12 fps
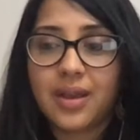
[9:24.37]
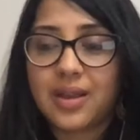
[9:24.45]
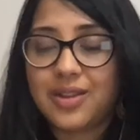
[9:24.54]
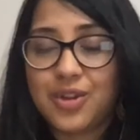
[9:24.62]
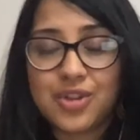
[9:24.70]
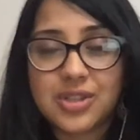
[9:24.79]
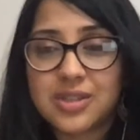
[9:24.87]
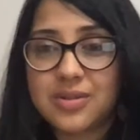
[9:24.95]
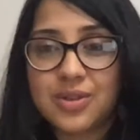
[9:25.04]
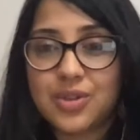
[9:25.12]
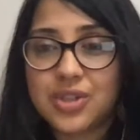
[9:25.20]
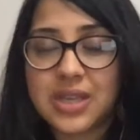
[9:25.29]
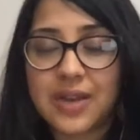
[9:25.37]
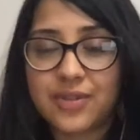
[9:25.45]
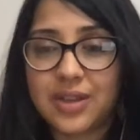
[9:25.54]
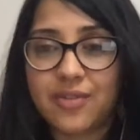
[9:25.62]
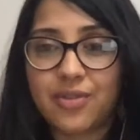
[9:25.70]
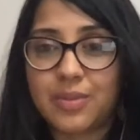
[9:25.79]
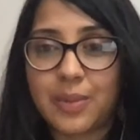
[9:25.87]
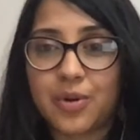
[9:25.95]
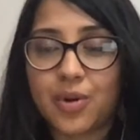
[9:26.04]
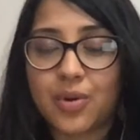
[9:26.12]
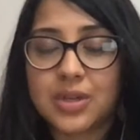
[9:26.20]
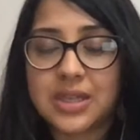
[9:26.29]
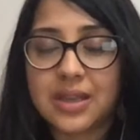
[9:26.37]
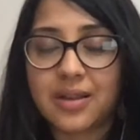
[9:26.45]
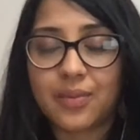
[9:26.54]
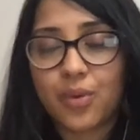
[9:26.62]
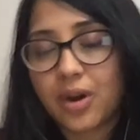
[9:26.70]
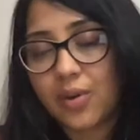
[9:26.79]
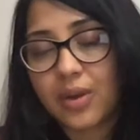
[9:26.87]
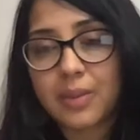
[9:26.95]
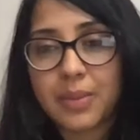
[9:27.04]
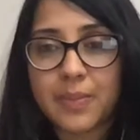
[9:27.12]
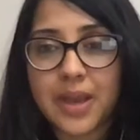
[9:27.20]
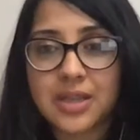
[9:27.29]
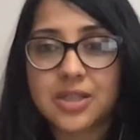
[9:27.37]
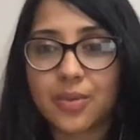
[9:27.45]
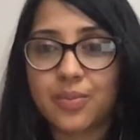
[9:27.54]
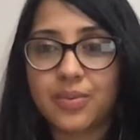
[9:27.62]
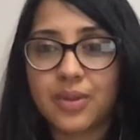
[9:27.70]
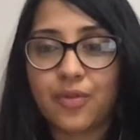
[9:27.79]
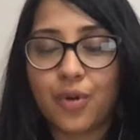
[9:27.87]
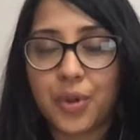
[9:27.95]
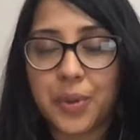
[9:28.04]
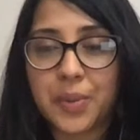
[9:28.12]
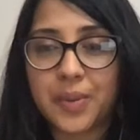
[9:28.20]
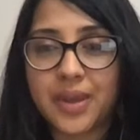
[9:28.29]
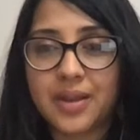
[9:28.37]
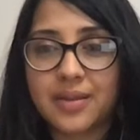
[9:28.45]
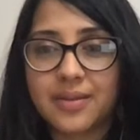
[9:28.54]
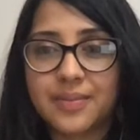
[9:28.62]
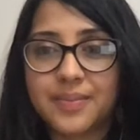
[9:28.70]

and you just have to give them a priority, and work can be picked up the following week.